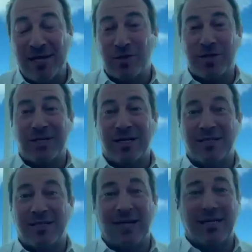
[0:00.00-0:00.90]
I've been in the
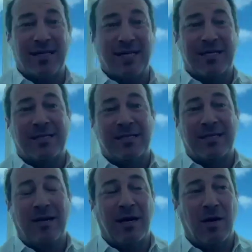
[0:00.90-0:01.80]
industry since
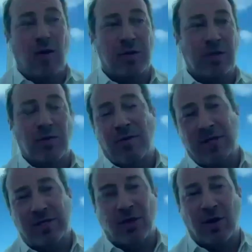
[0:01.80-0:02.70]
'96,
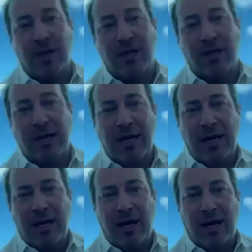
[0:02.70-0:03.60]
almost around when it
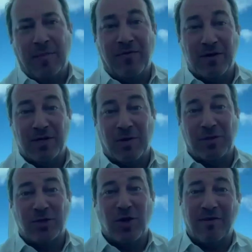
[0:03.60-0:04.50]
started. My
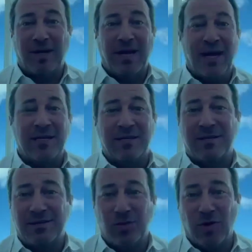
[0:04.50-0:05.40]
first job was trafficking
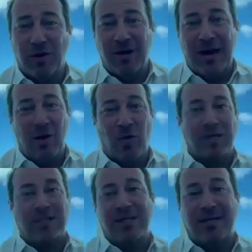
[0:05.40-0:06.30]
ads to run on
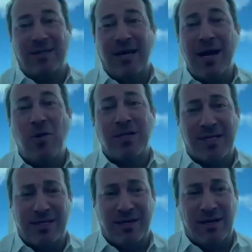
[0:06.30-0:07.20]

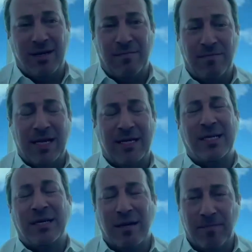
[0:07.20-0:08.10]
AOL sites at a
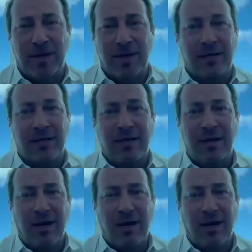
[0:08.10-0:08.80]
magazine company.